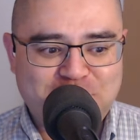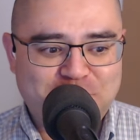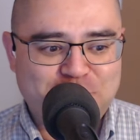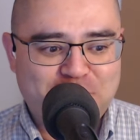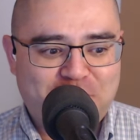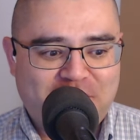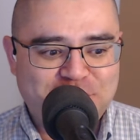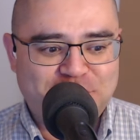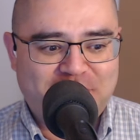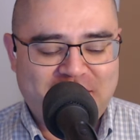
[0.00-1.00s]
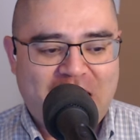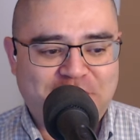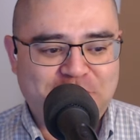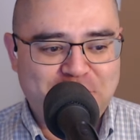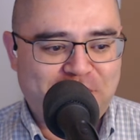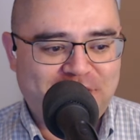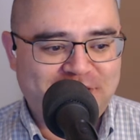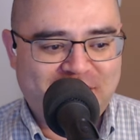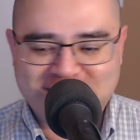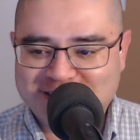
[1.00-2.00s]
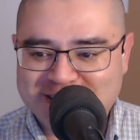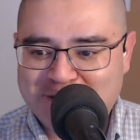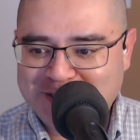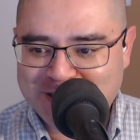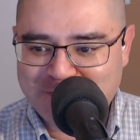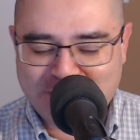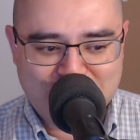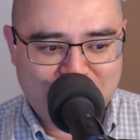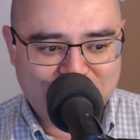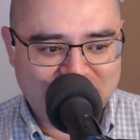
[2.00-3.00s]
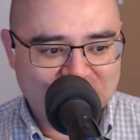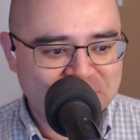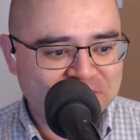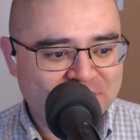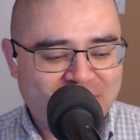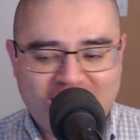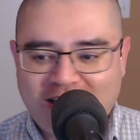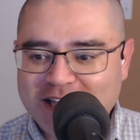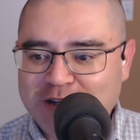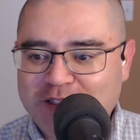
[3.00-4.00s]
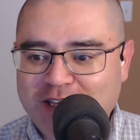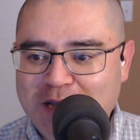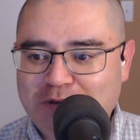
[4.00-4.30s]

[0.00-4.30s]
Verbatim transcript: I was supposed to remind you like after the podcast to tell me something. Oh, right, that. right, right, right. That's right. That's Good right.